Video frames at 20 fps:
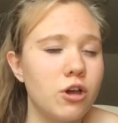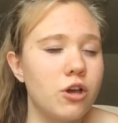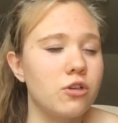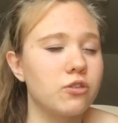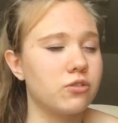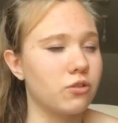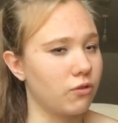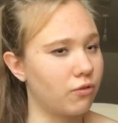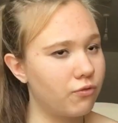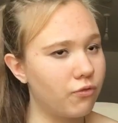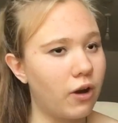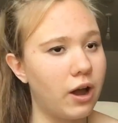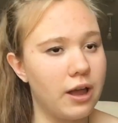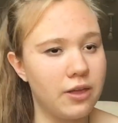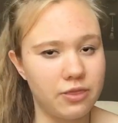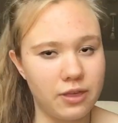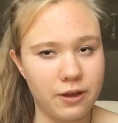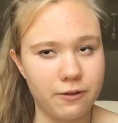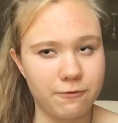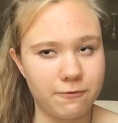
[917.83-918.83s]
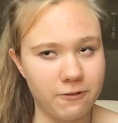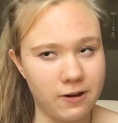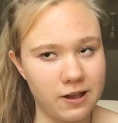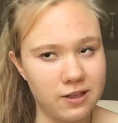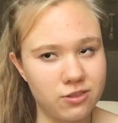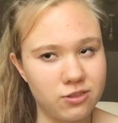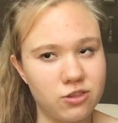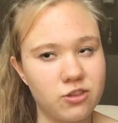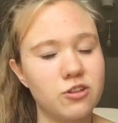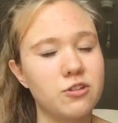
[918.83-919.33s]
So find that
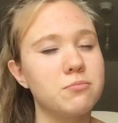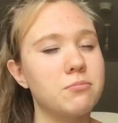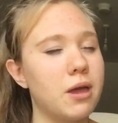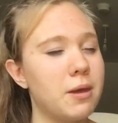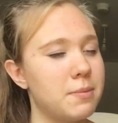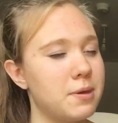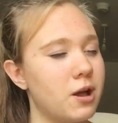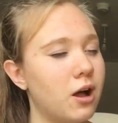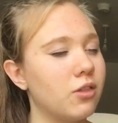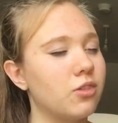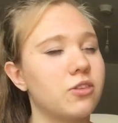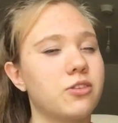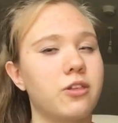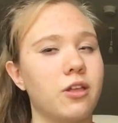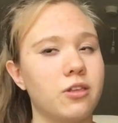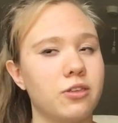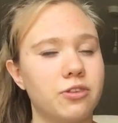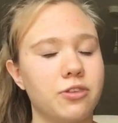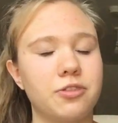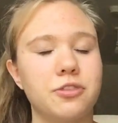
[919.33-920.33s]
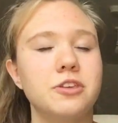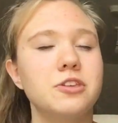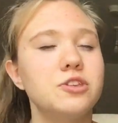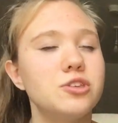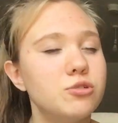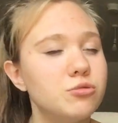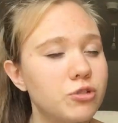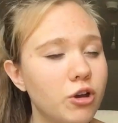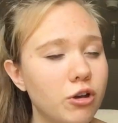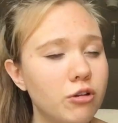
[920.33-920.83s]
friend that maybe understands something
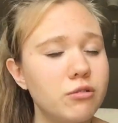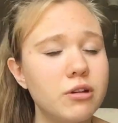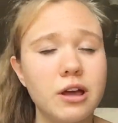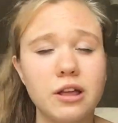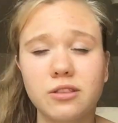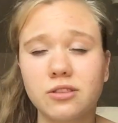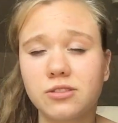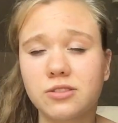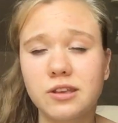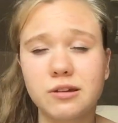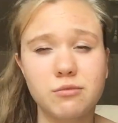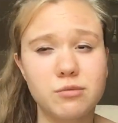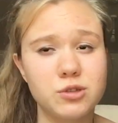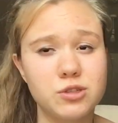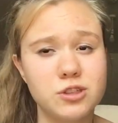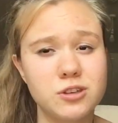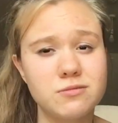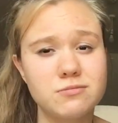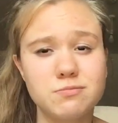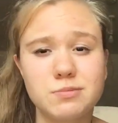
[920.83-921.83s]
you don't and sit with them,